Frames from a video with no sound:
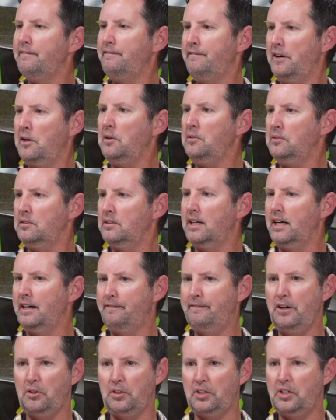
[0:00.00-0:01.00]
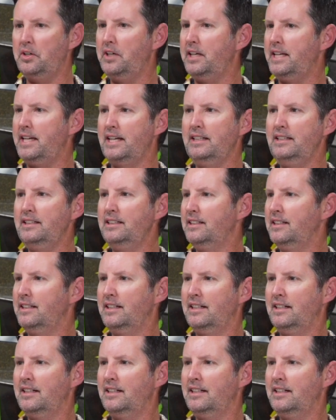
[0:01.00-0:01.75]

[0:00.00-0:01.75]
I felt, I felt good again.